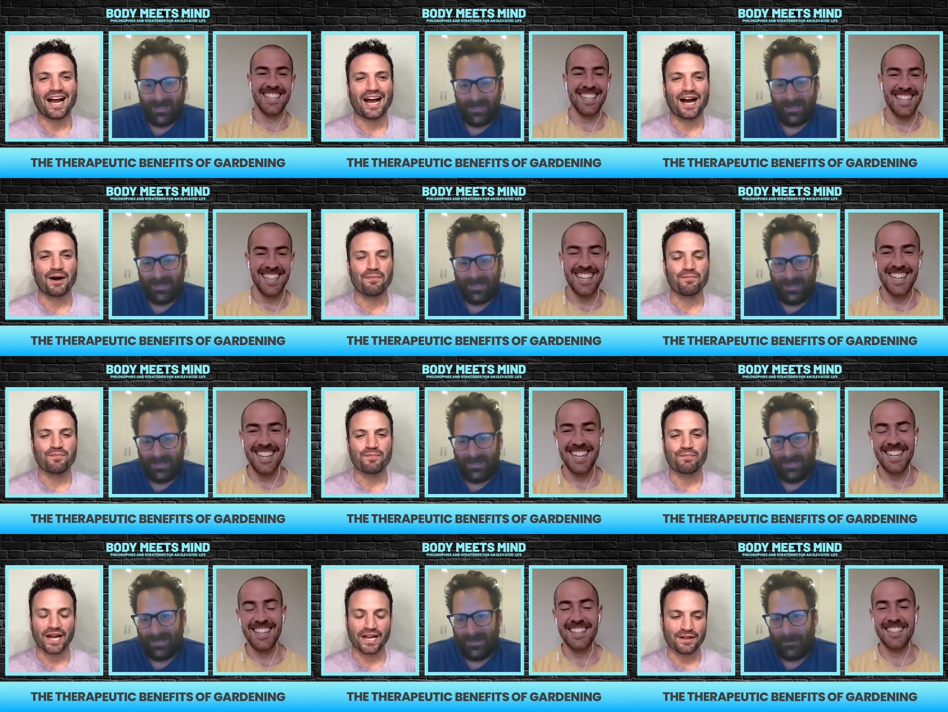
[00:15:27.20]
Speaker 1: um,
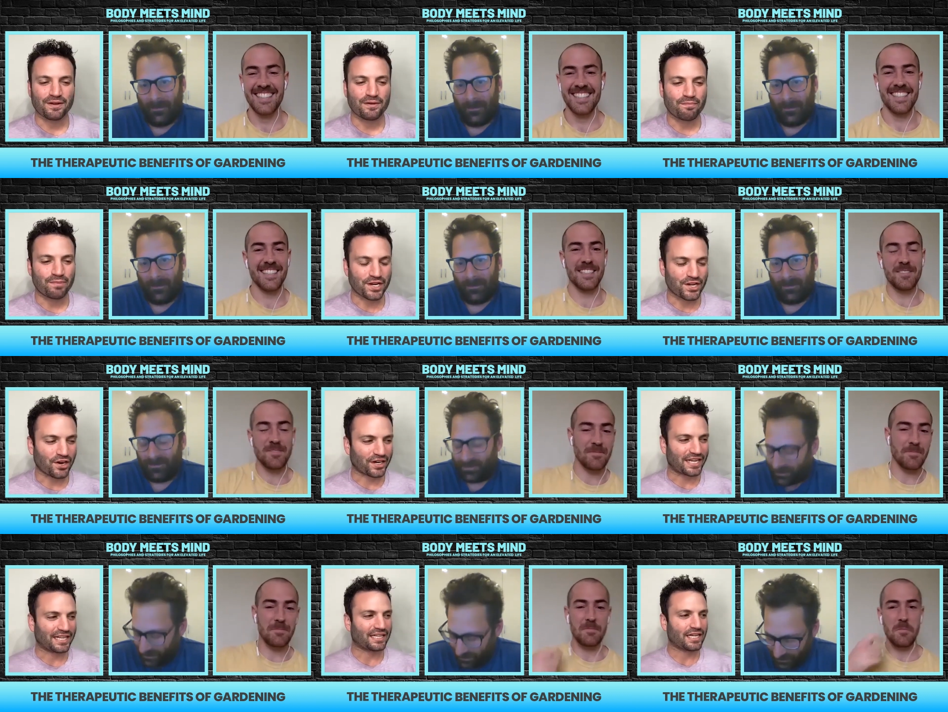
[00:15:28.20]
but but
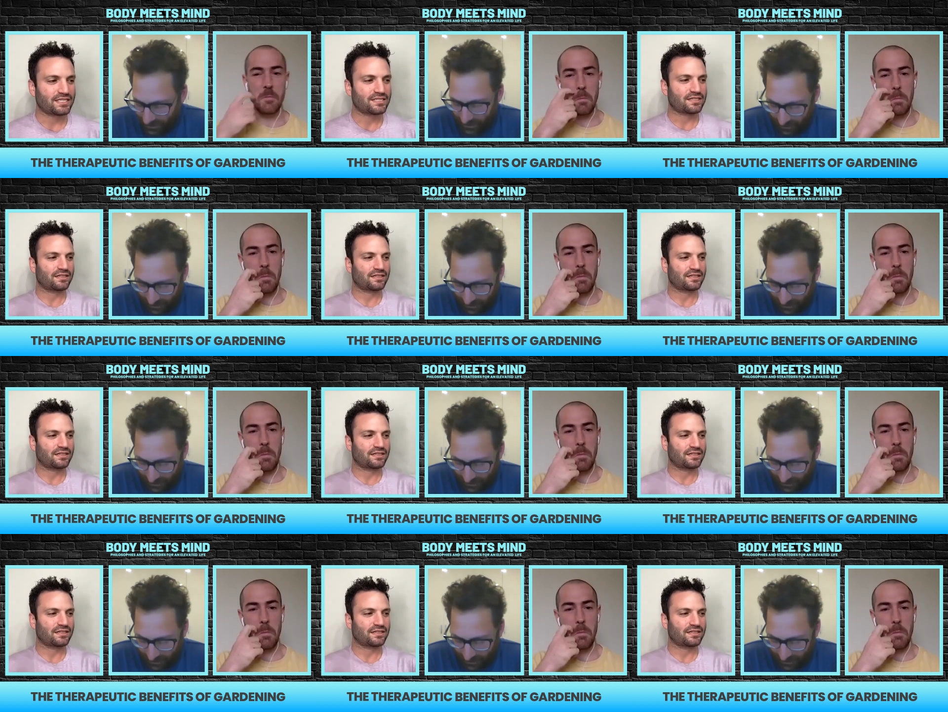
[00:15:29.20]
Yotti, let's